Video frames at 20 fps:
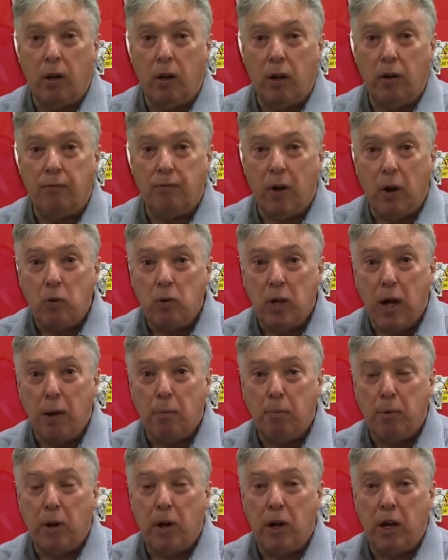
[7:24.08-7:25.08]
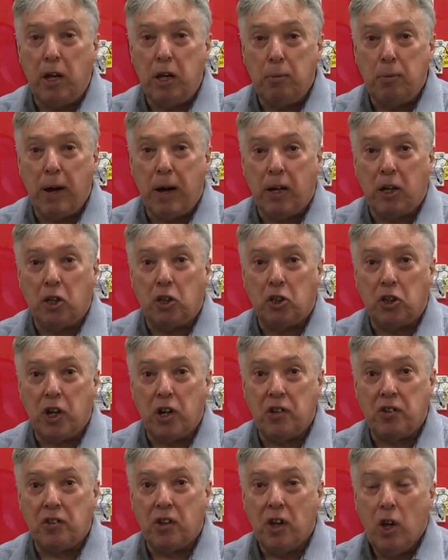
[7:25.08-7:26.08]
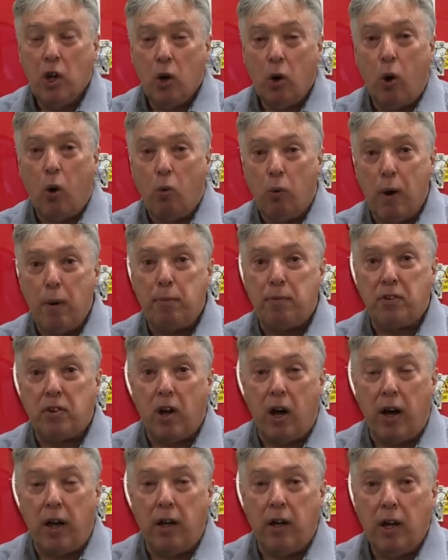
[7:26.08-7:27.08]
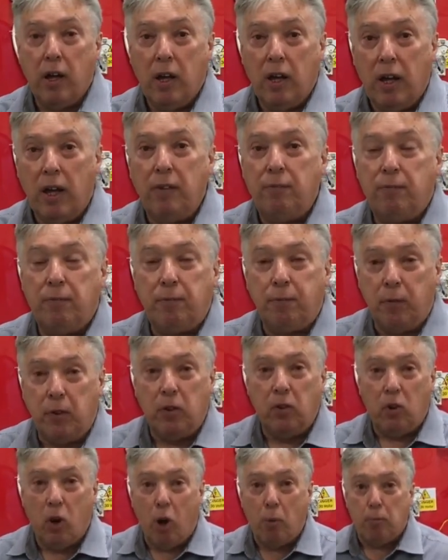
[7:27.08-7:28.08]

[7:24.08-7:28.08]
phone number, email address, or website. If you've got